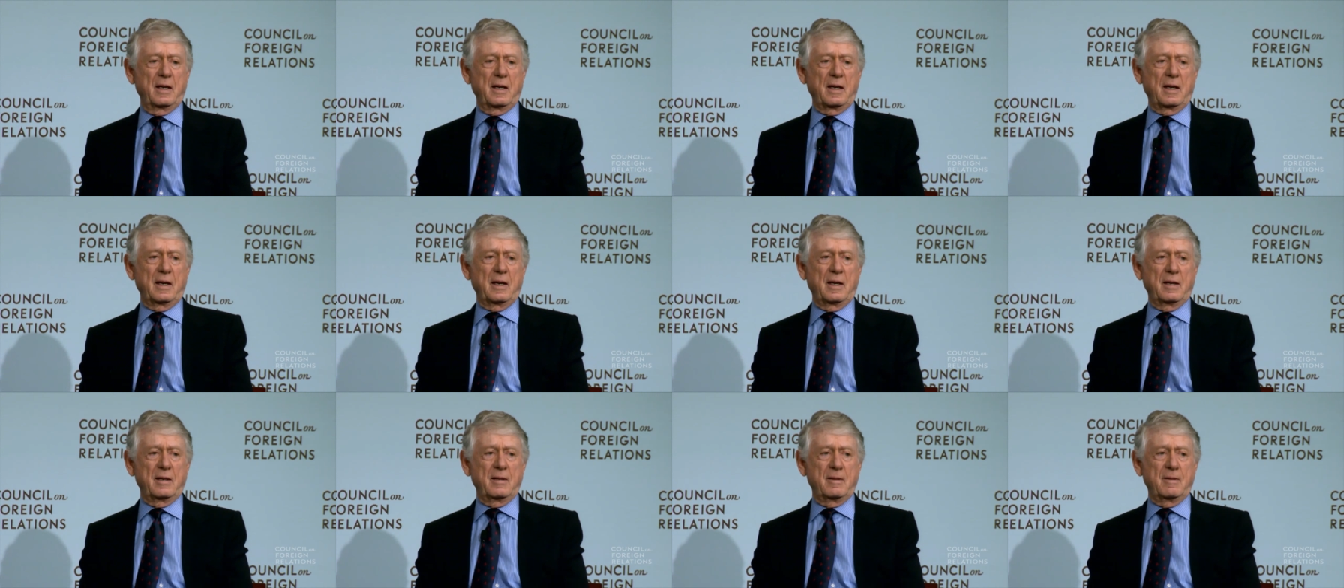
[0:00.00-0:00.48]

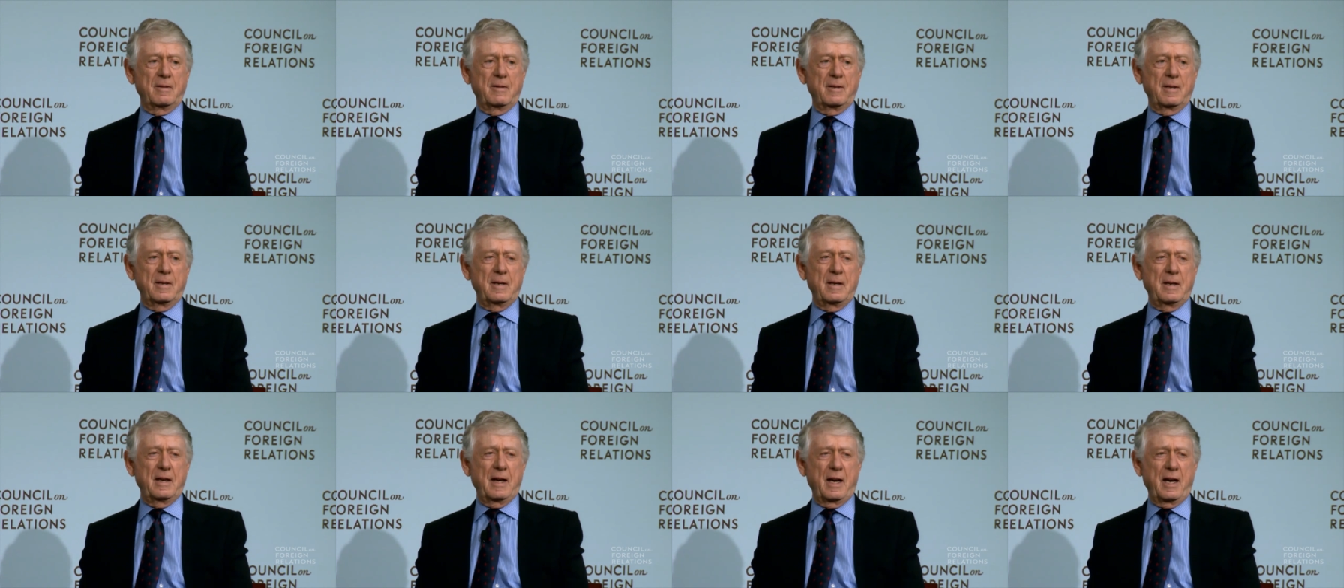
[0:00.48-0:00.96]
And
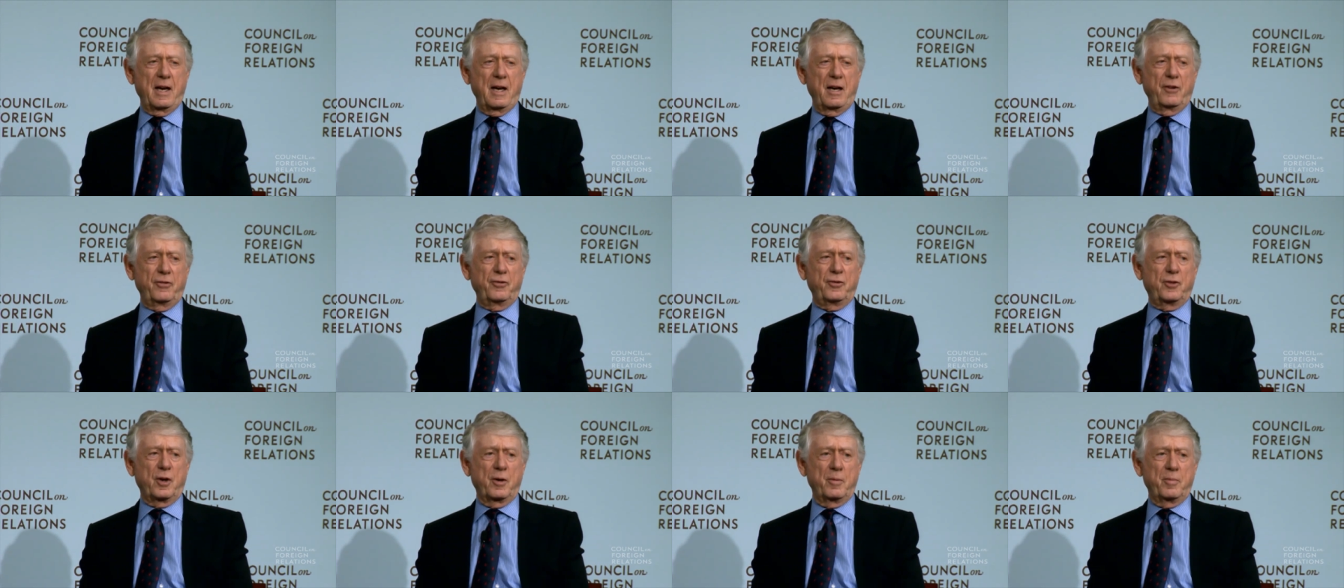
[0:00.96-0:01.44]
the
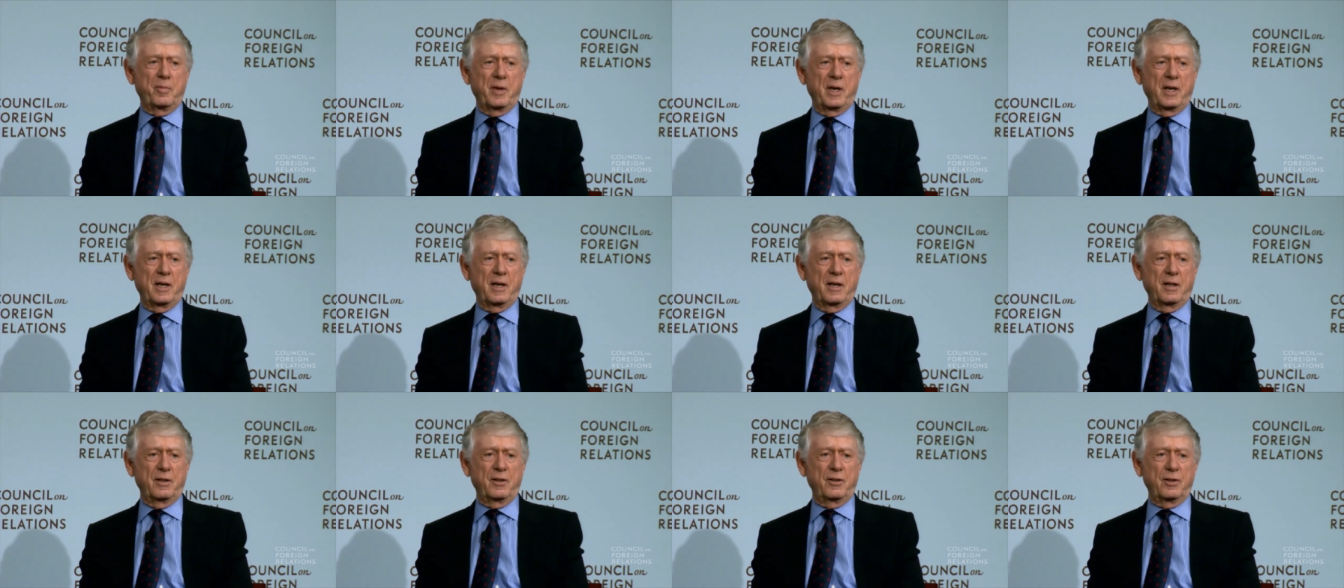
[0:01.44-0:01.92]

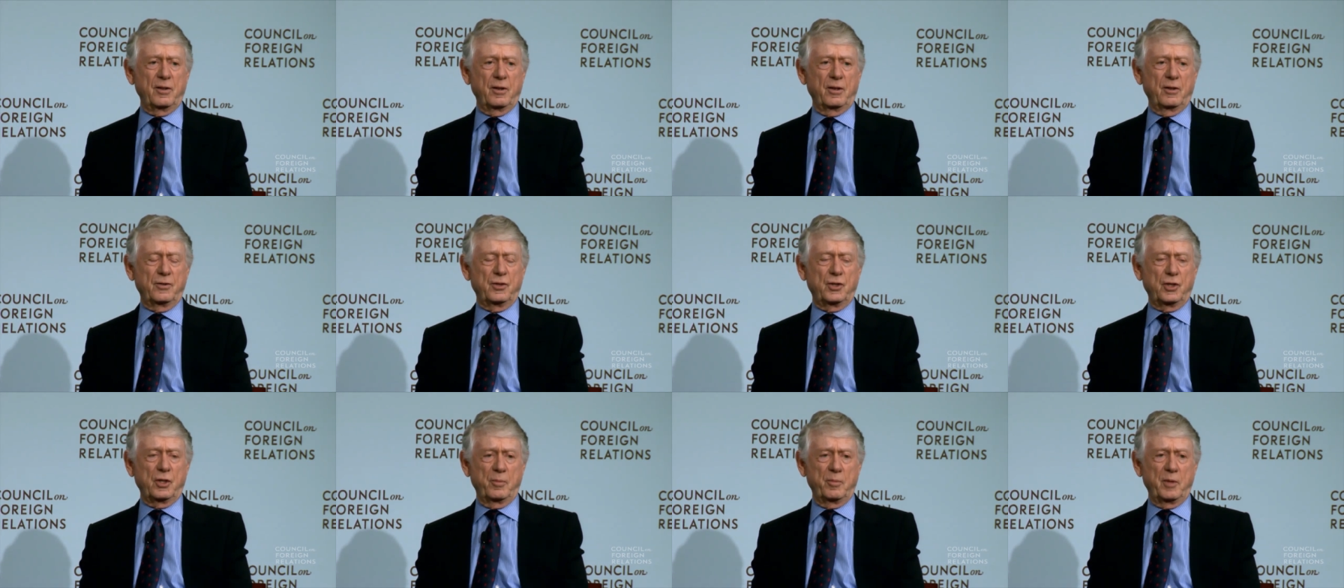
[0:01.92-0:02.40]
aftermath
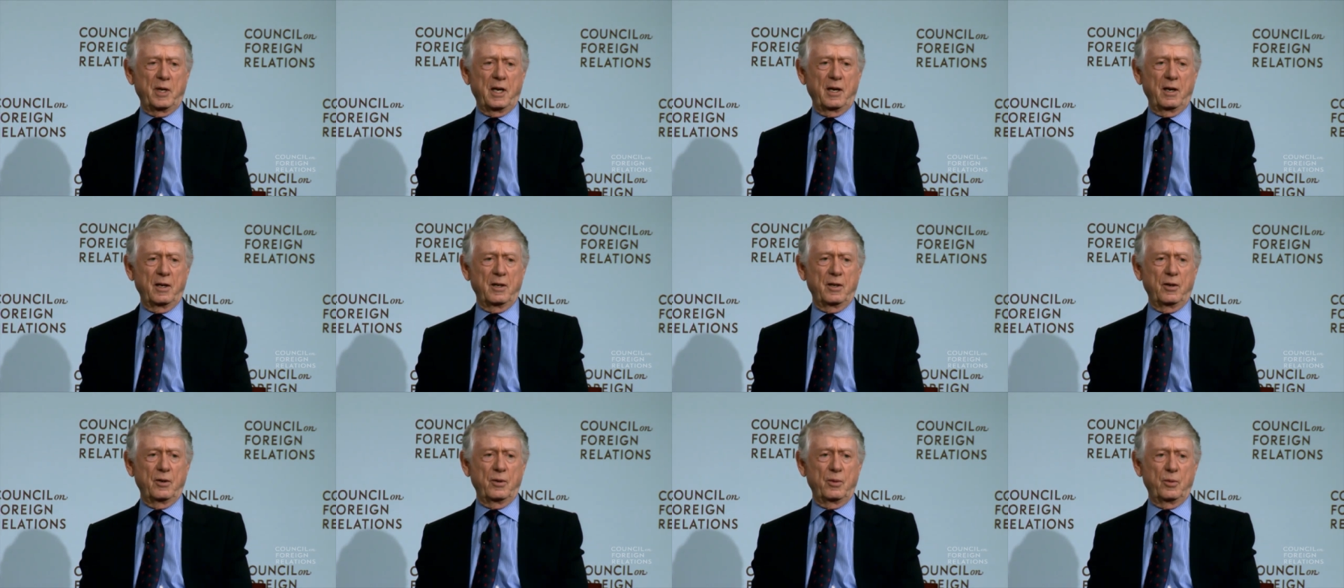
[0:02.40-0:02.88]
of
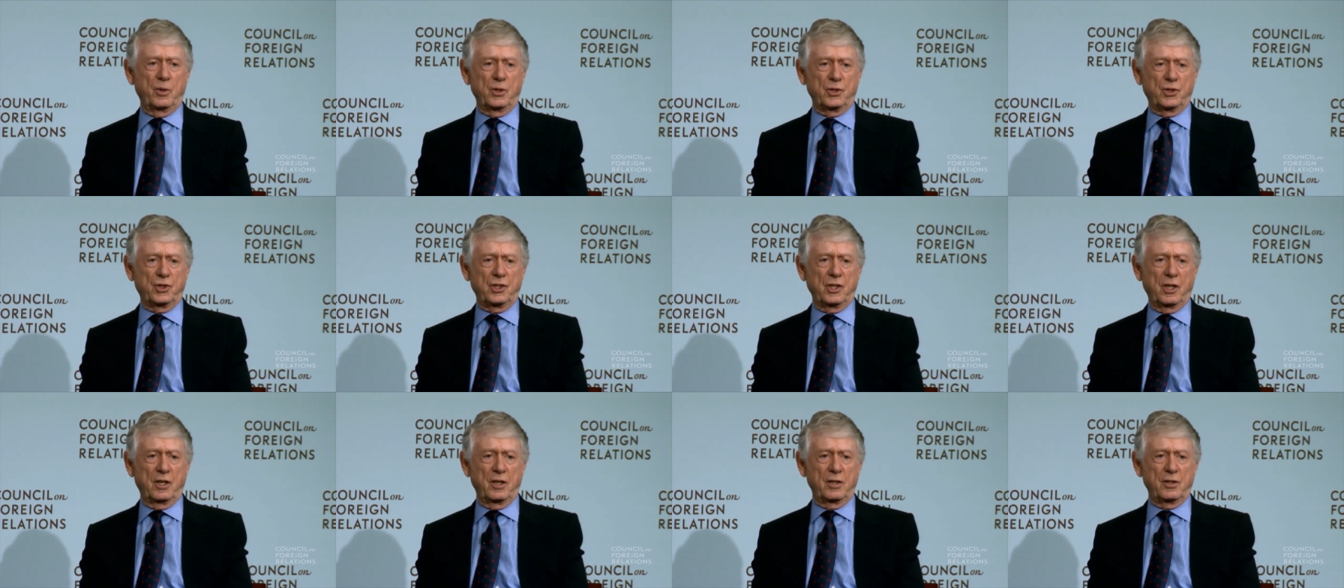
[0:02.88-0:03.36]
Somalia was
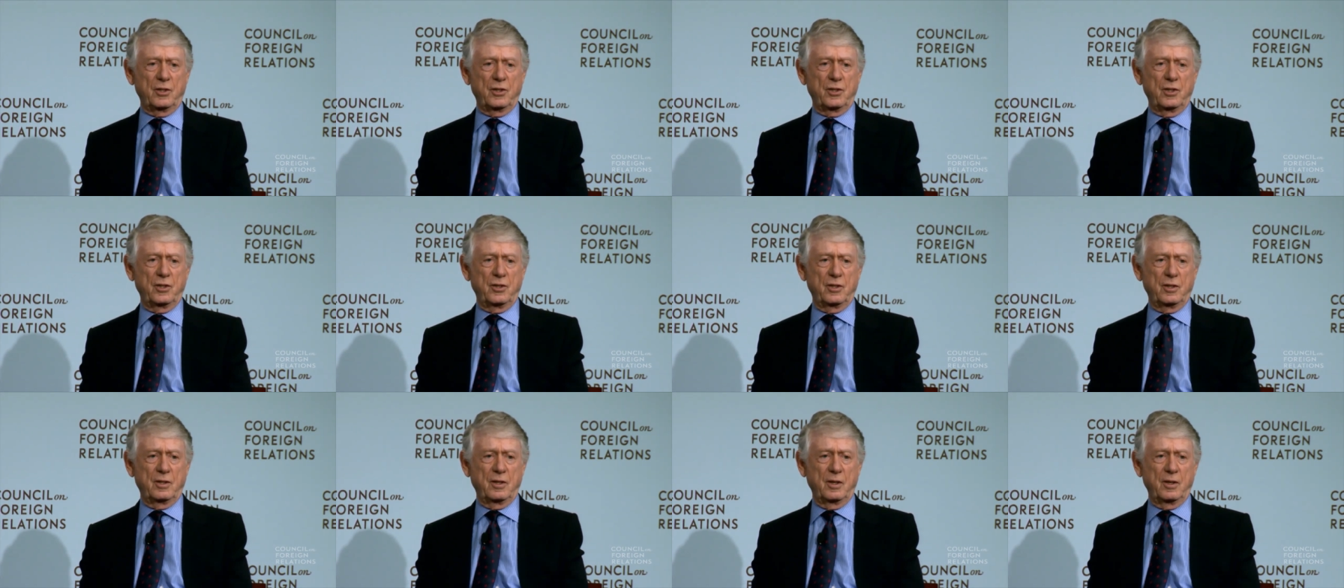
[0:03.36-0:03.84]
such
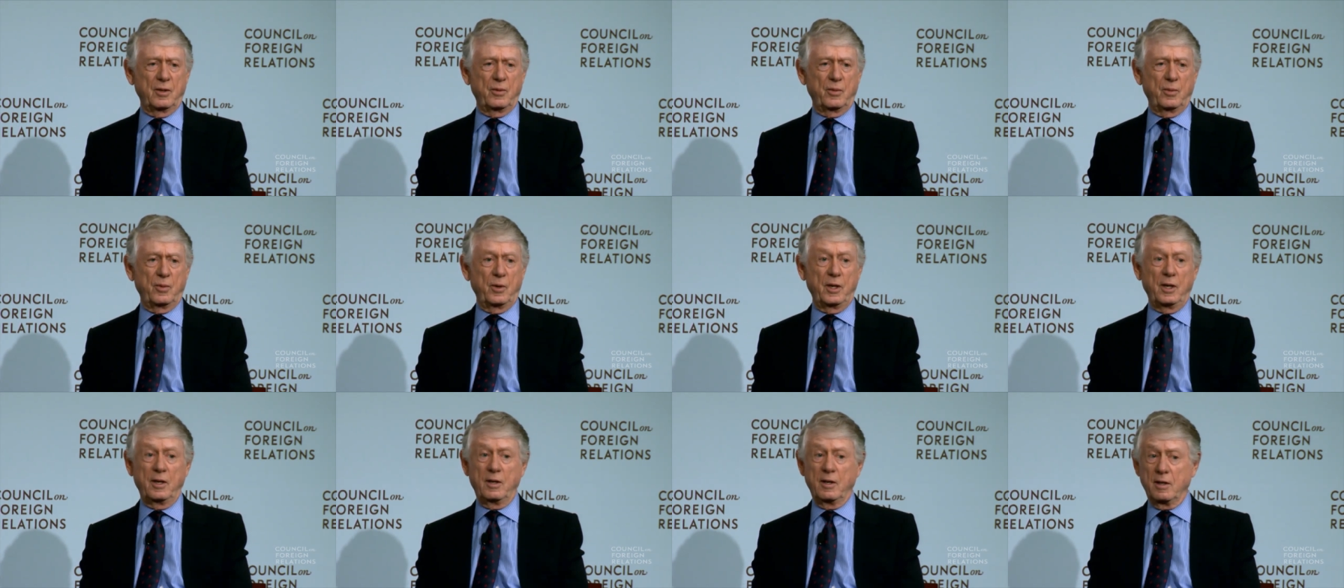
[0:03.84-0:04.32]
that
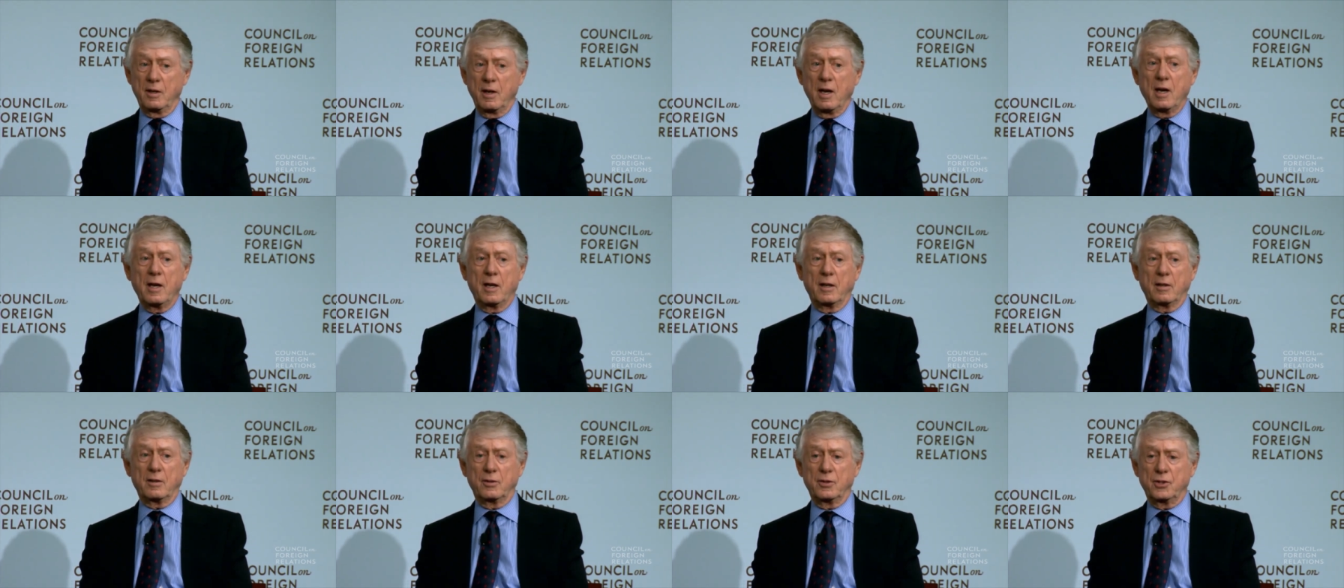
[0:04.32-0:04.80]
we did
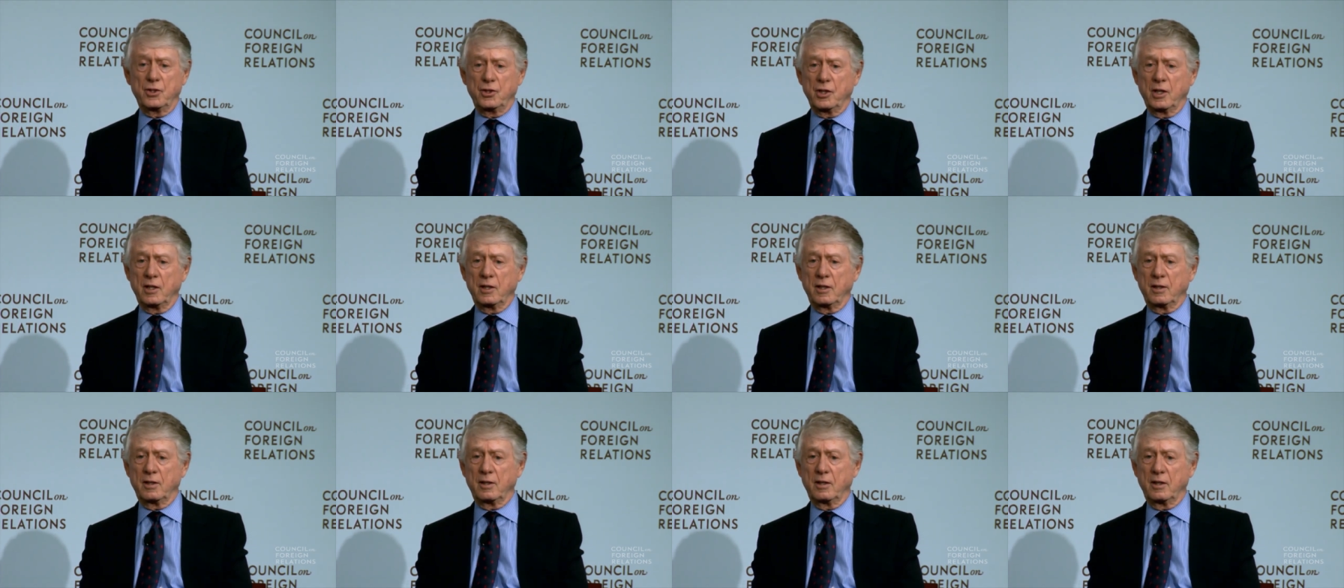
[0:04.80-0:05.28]
not
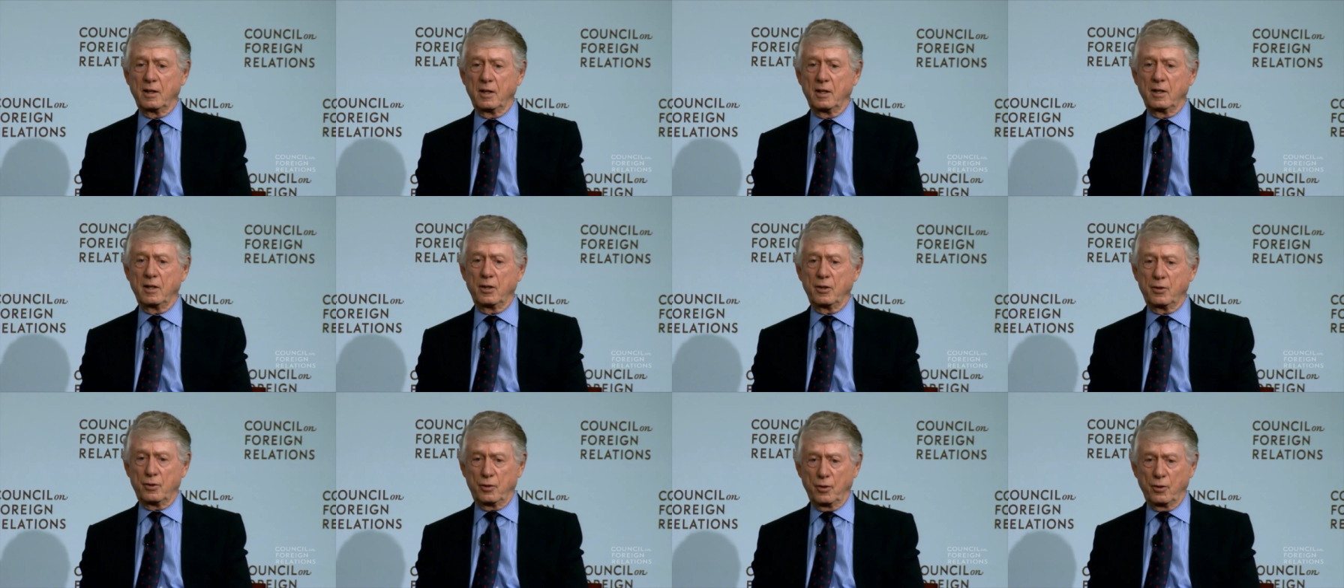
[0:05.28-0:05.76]
send
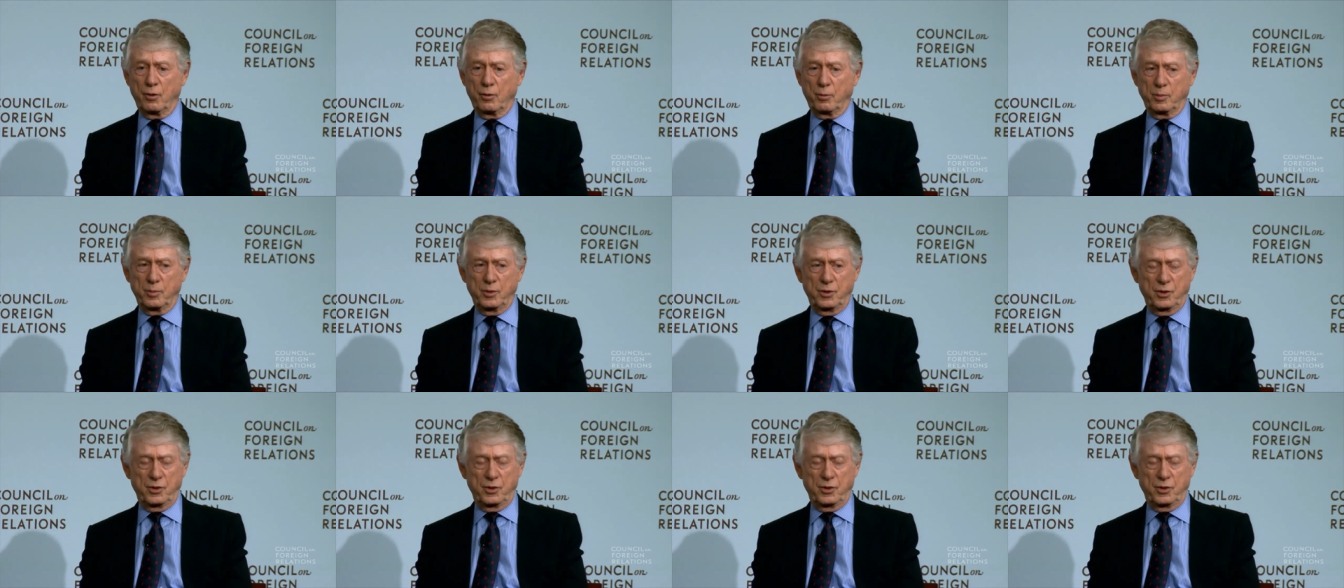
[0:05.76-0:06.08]
any troops.